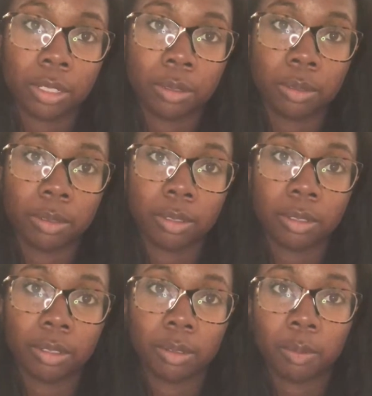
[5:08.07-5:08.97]
you
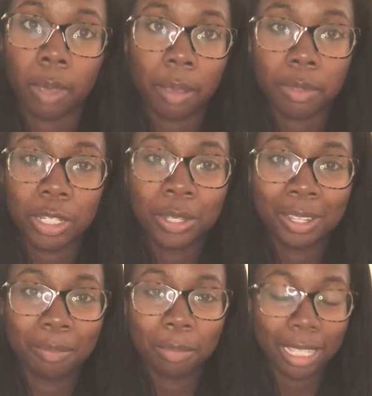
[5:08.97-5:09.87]

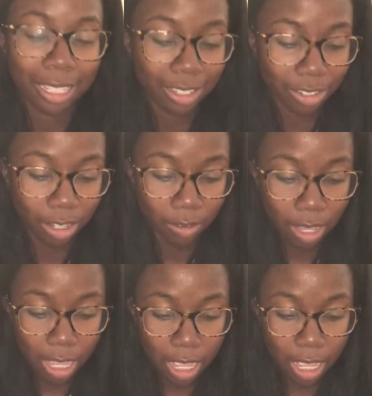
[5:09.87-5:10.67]
compete, you know?